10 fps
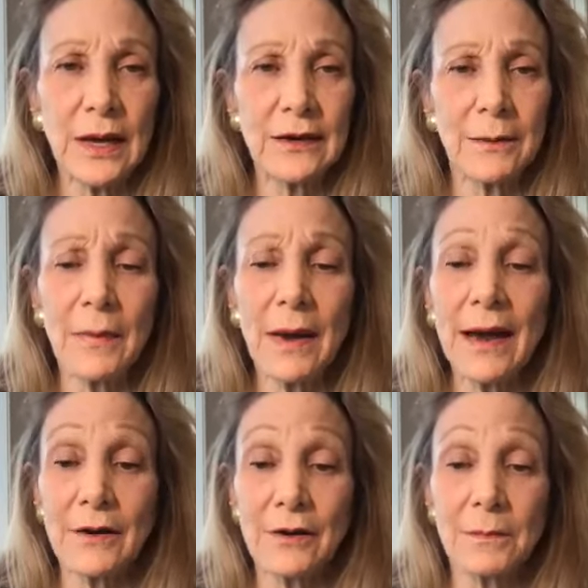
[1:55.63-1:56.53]
and
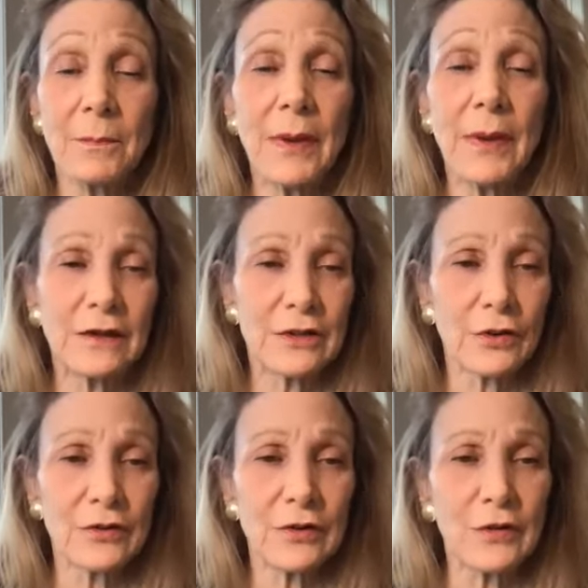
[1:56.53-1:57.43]
admired by
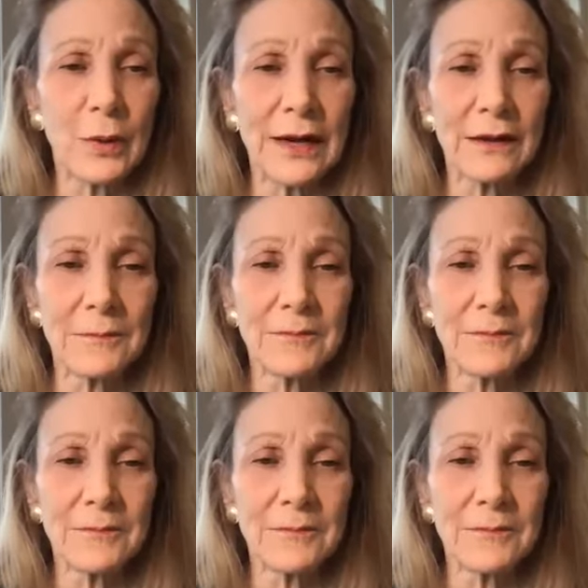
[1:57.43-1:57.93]
adults as well.